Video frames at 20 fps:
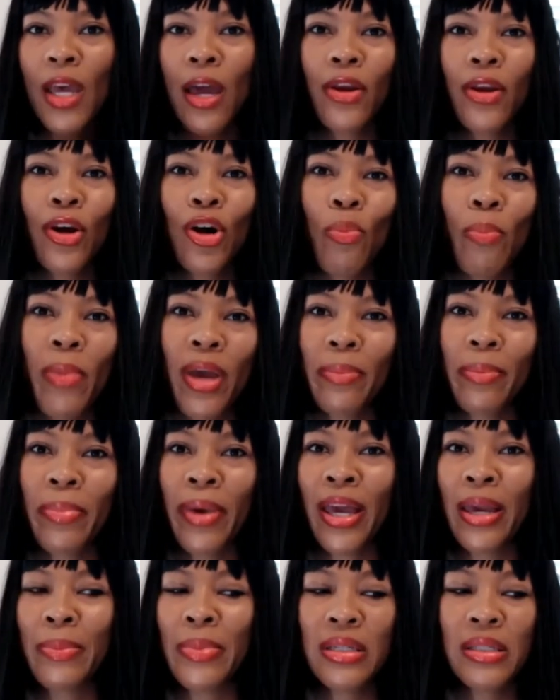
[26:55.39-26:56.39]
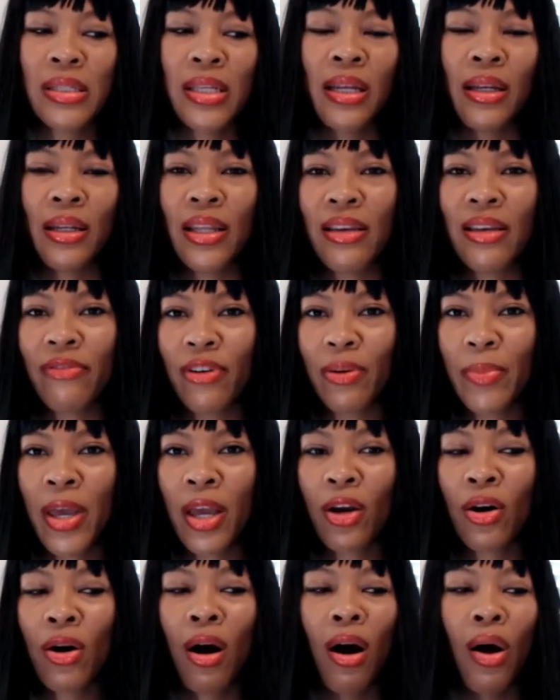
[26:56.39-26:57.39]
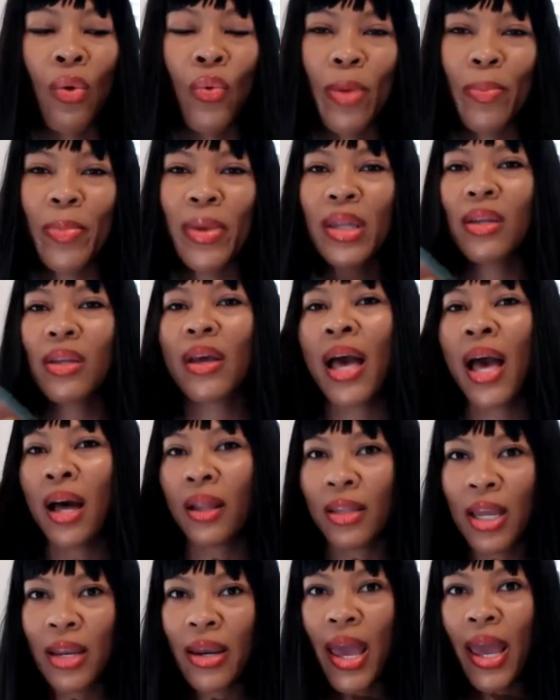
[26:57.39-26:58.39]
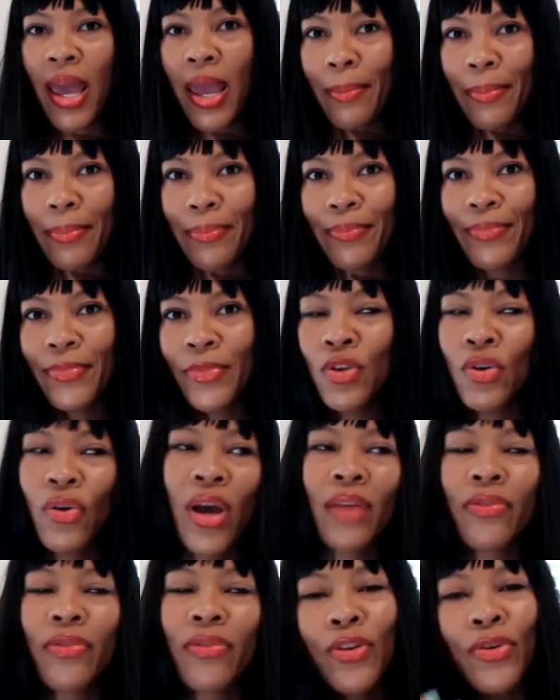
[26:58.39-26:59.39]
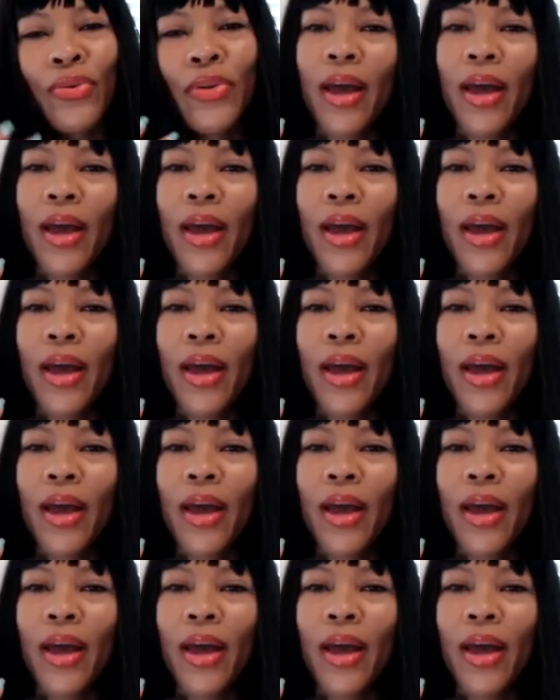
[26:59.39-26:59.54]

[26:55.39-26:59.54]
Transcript: and to go make babies and leave them and call women out their name you don't have to do mm-hmm.